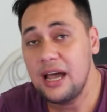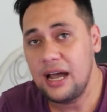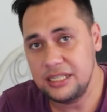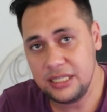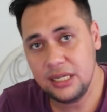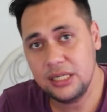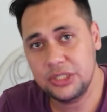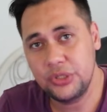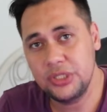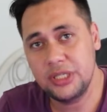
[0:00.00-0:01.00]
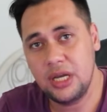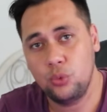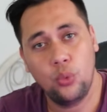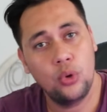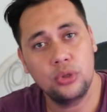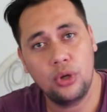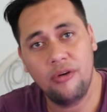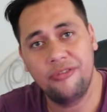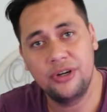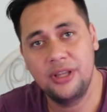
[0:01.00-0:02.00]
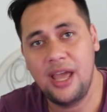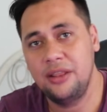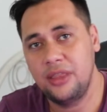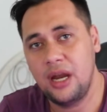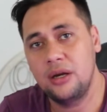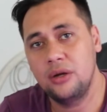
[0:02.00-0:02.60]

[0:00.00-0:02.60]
a single screenshot won't cover the entire